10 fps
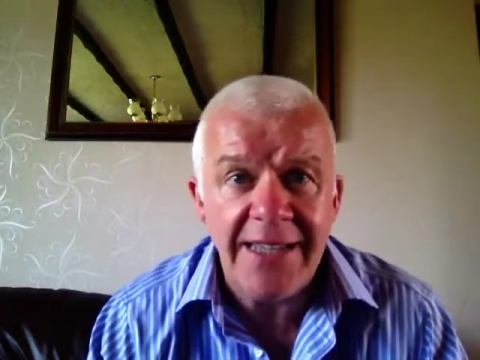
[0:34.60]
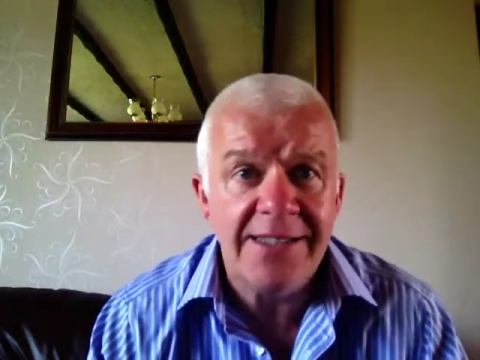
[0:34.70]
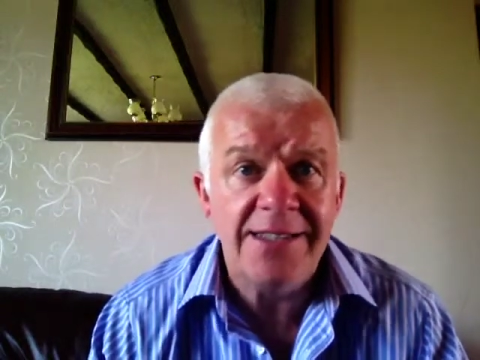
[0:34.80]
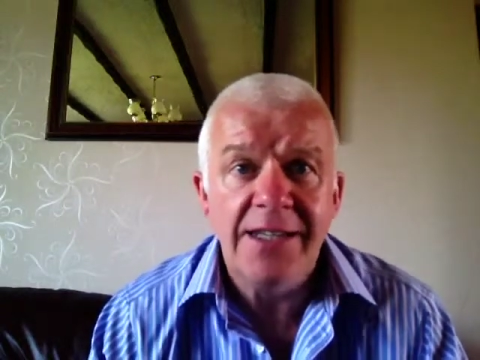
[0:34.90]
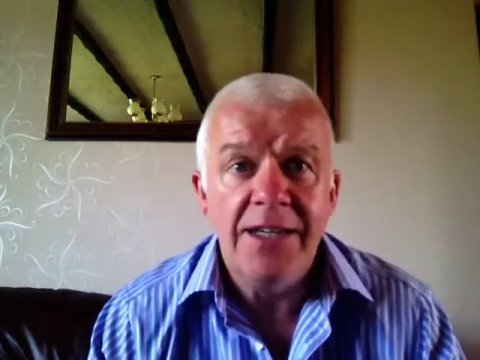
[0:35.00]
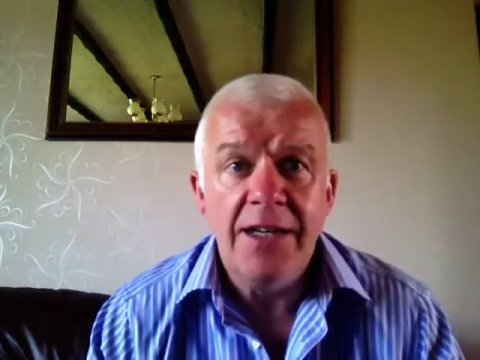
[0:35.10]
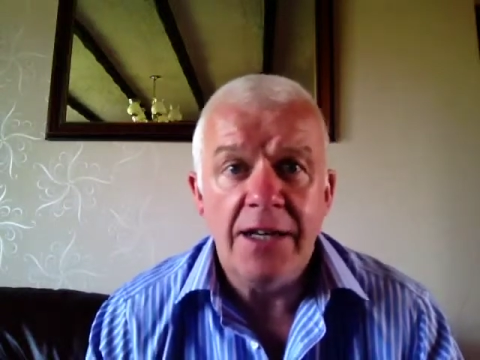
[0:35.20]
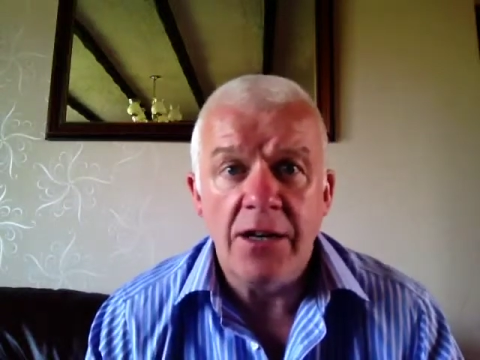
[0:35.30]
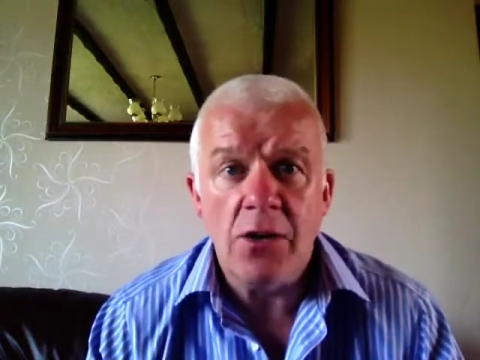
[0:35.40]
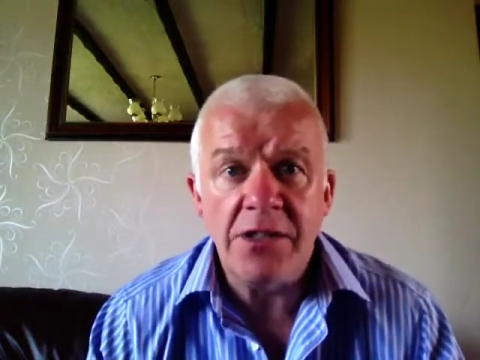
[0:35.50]
you
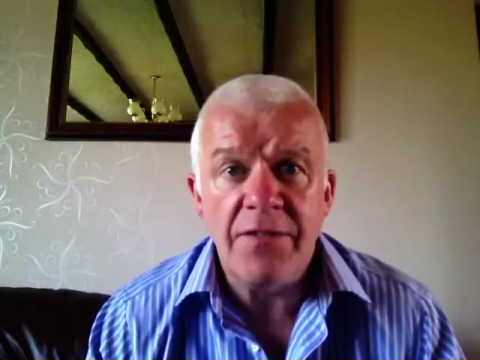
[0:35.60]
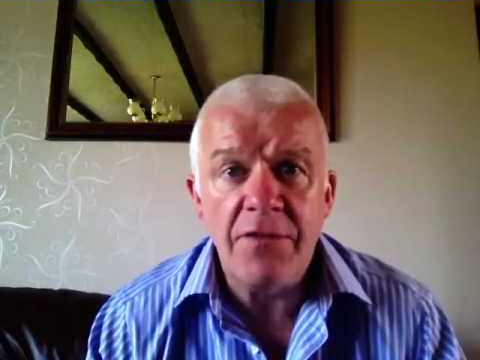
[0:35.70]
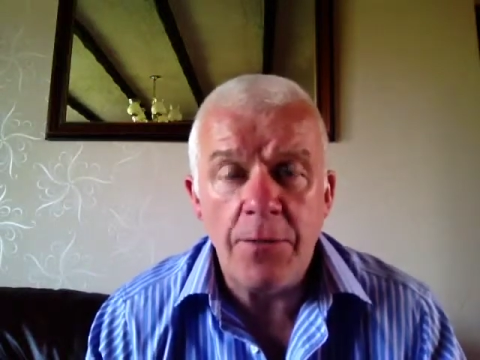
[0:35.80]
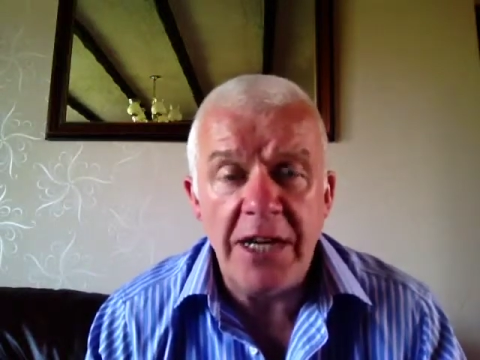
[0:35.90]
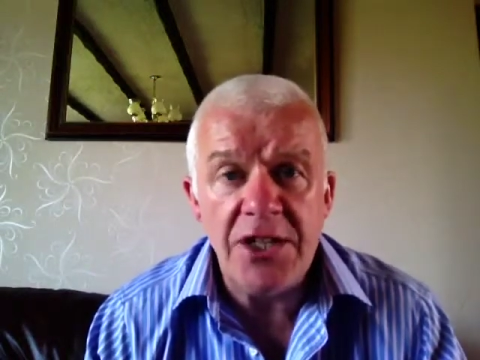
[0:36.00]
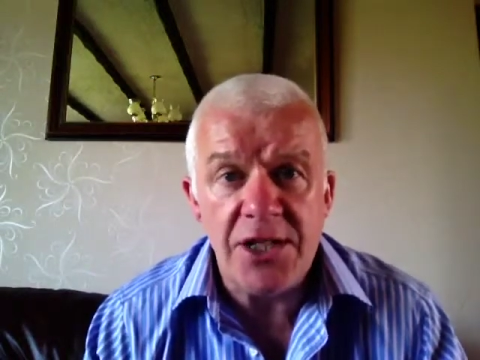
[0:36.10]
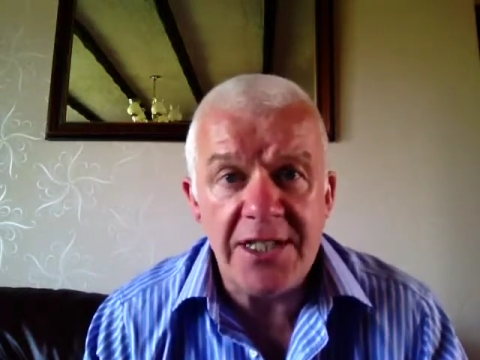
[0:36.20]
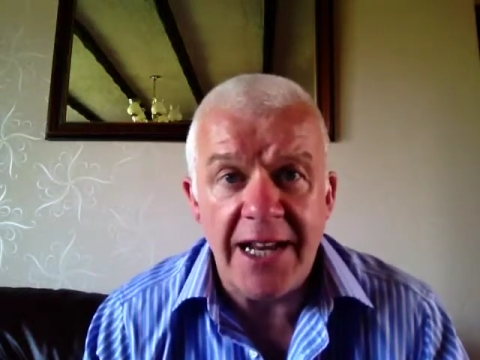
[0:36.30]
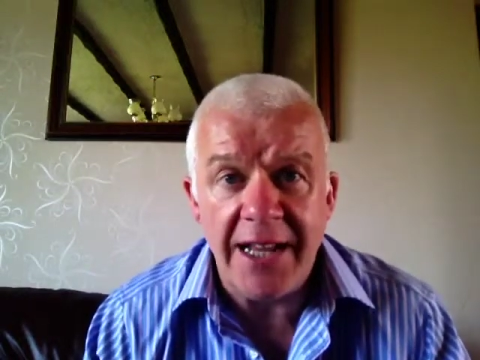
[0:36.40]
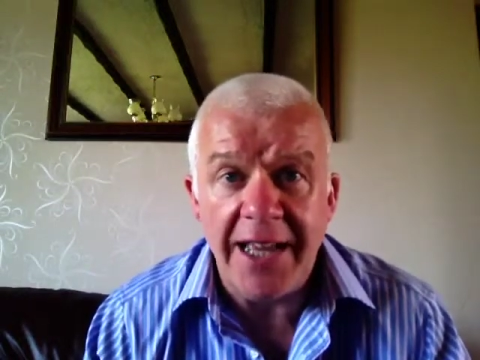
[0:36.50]
know, lots of information
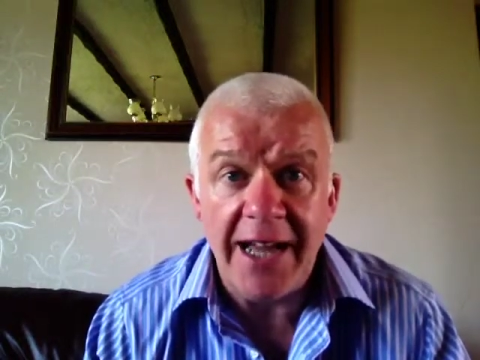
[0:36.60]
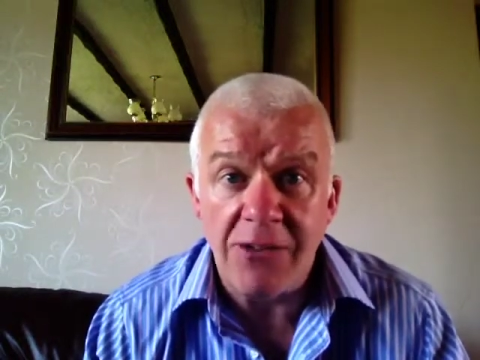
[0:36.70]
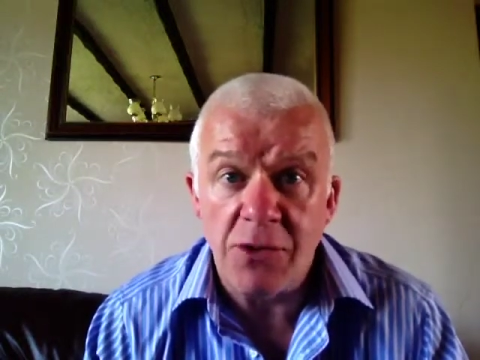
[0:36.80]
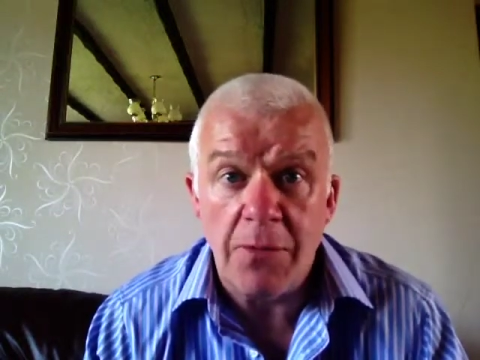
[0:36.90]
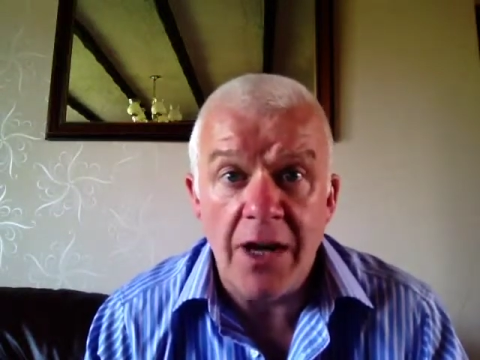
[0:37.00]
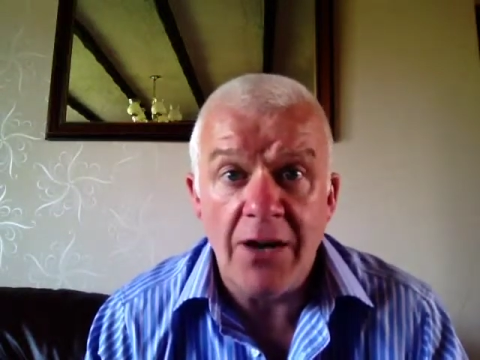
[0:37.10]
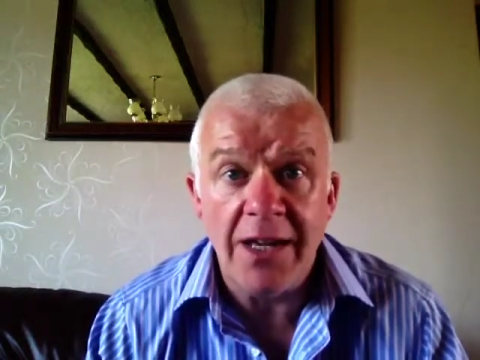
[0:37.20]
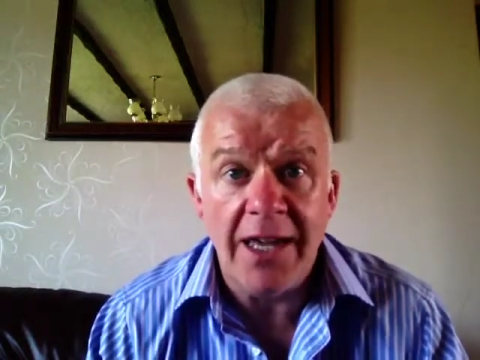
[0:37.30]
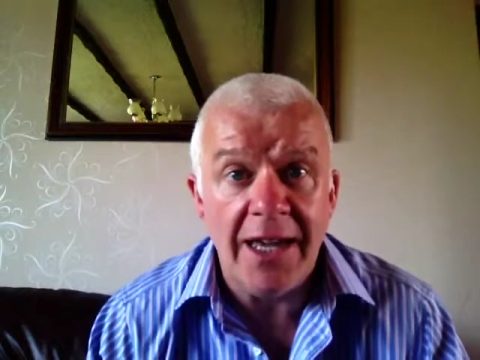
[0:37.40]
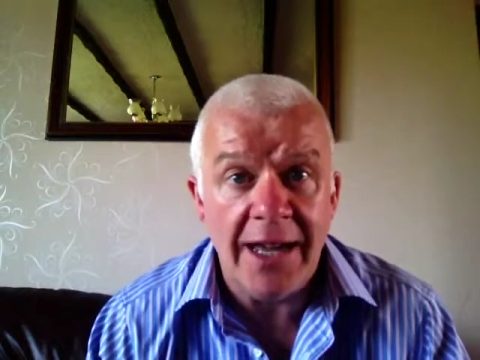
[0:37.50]
telling you how to
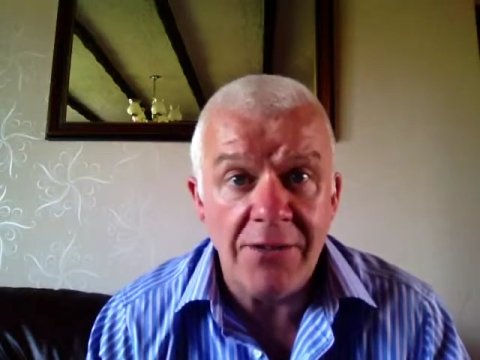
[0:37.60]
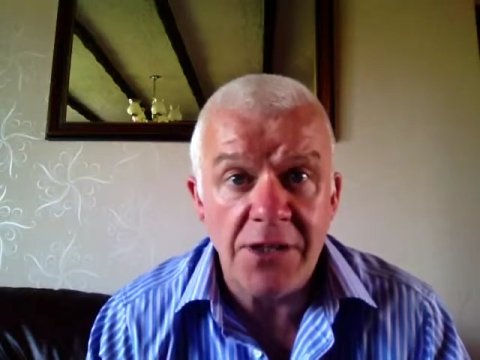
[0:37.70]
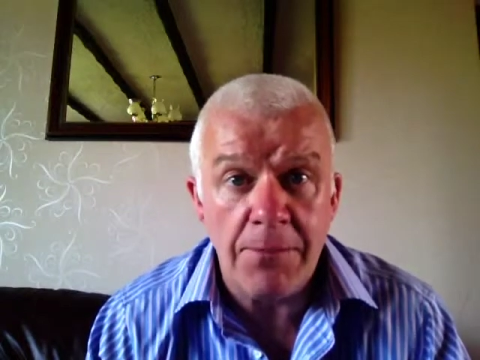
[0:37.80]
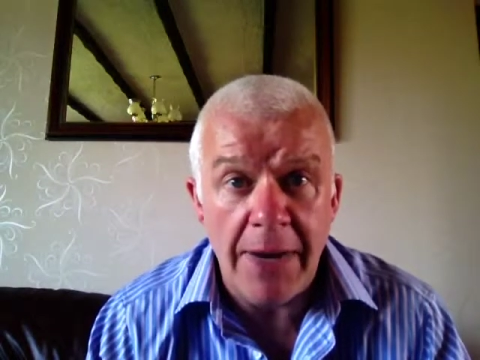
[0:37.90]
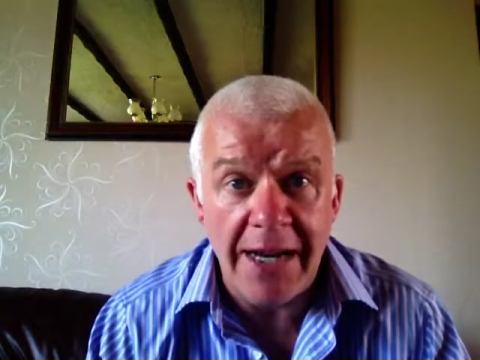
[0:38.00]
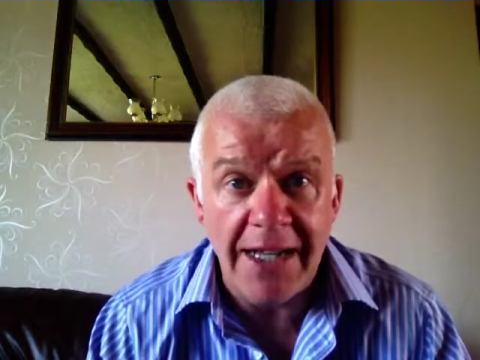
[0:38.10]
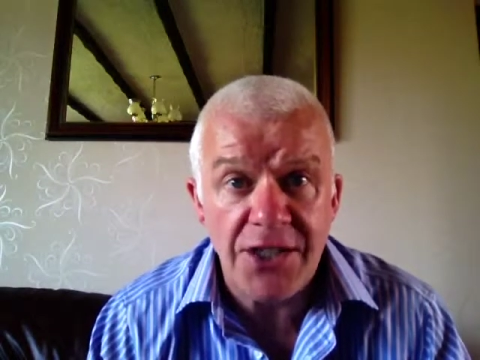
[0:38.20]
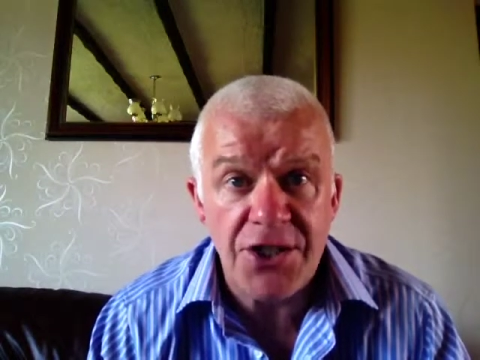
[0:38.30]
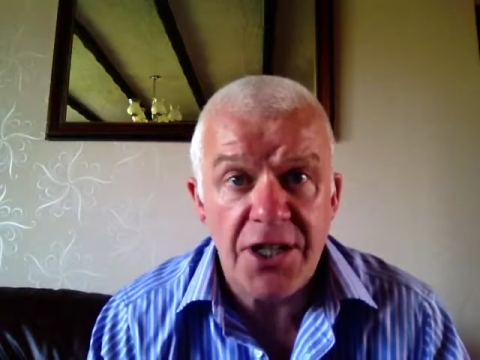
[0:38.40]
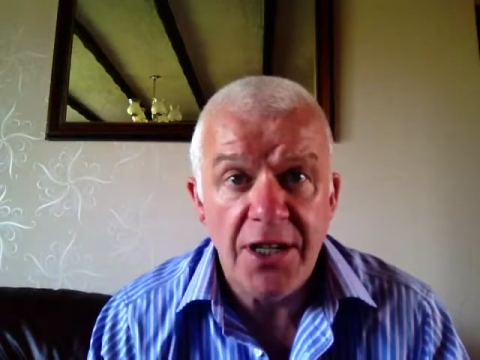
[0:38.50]
market, how to
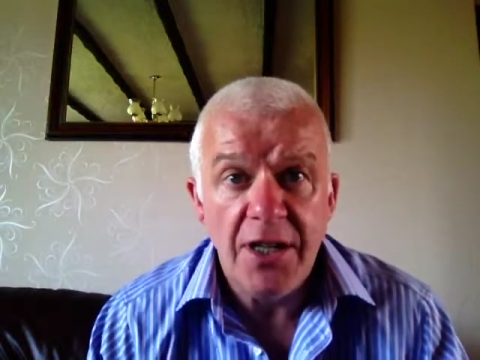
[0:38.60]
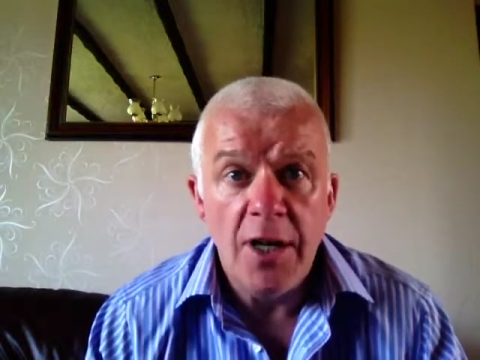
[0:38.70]
manage.